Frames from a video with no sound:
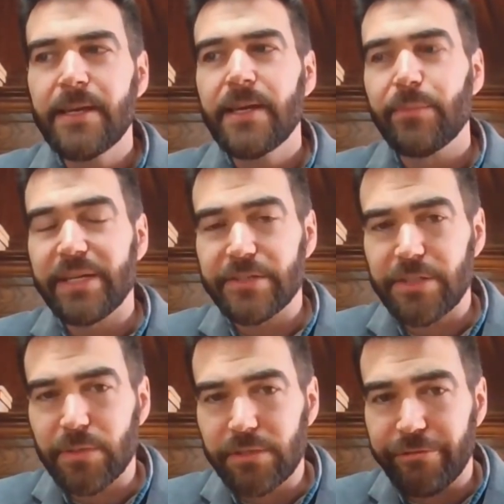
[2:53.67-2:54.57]
because
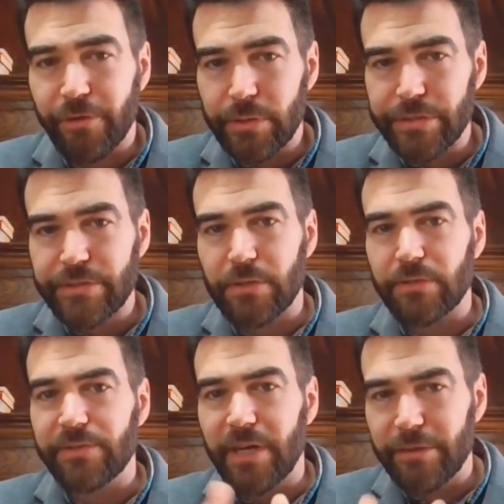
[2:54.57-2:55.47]
you want to focus
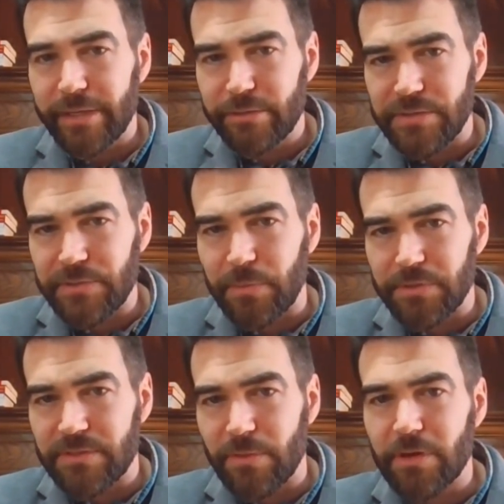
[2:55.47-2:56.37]
on direct
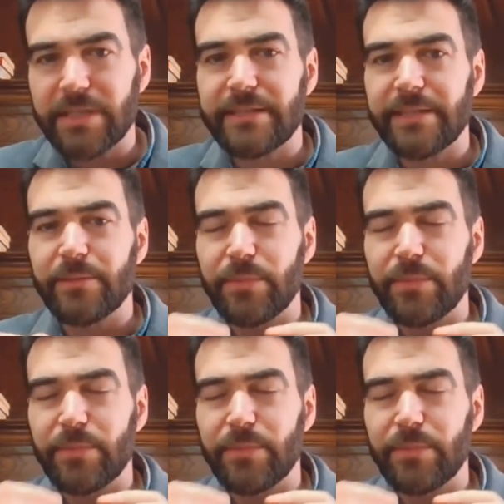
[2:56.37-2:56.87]
response marketing